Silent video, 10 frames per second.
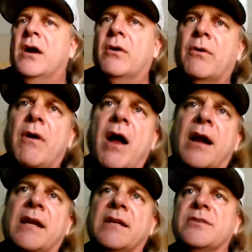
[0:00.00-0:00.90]

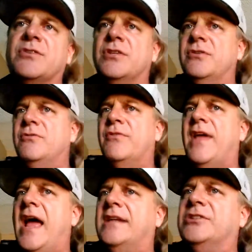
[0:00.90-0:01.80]
rocking to
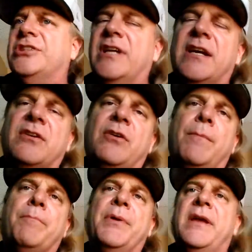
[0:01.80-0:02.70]
that gentle
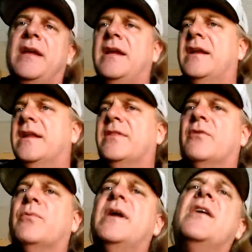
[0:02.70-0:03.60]
beat, and
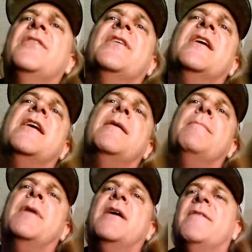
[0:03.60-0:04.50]
the
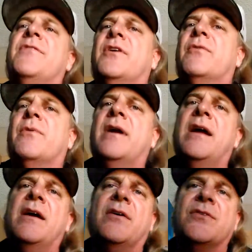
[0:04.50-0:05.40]
rhythm of the
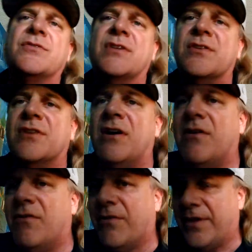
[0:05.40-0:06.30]
rails is
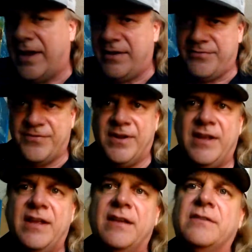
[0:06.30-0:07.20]
all they
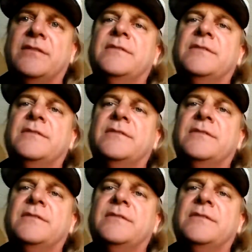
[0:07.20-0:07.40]
feel.